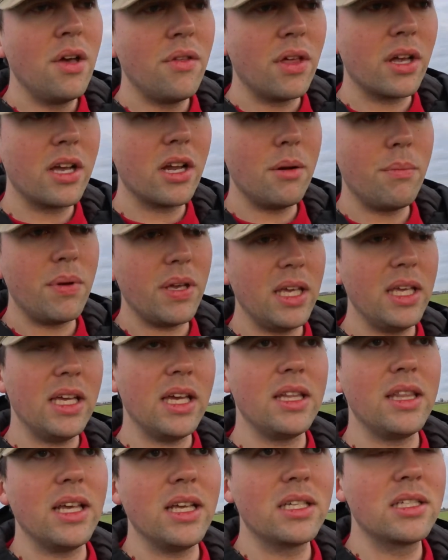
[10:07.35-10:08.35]
They're going to be
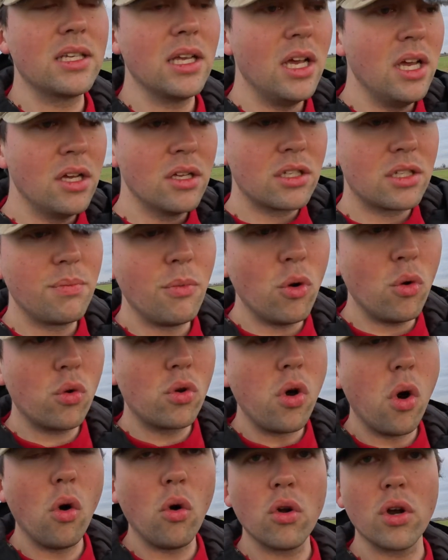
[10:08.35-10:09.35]
in this small
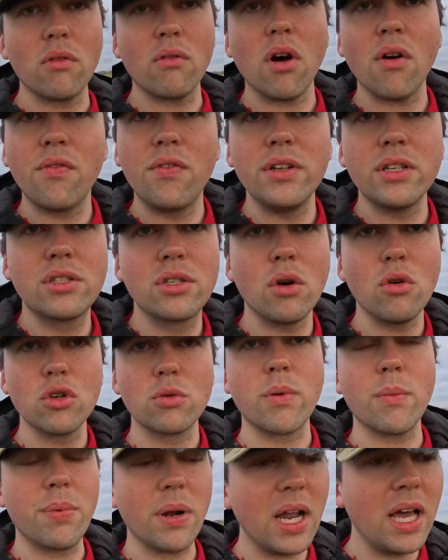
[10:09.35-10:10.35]
corner off in
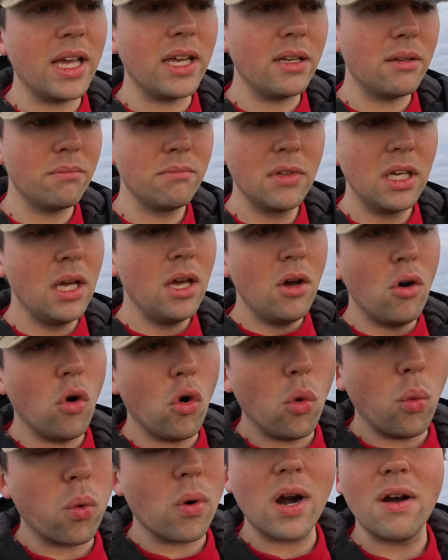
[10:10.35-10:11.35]
Salisbury Plain,
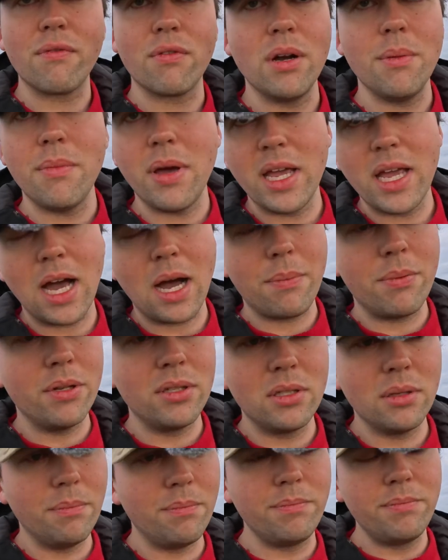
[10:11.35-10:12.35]
or wherever it may
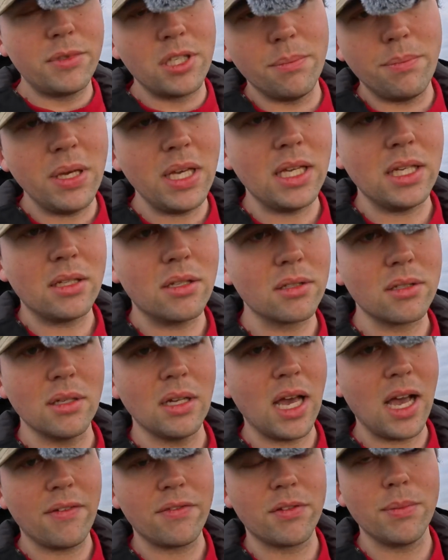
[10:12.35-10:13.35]
happen to be. It
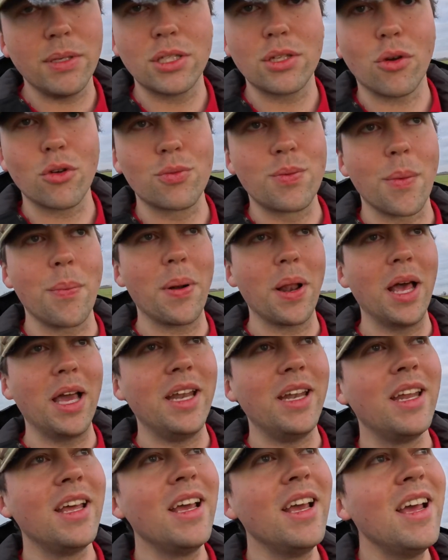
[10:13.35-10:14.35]
doesn't have to be Salisbury
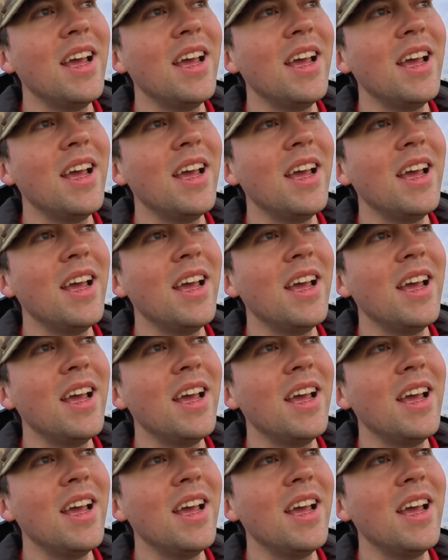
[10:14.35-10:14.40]
Plain.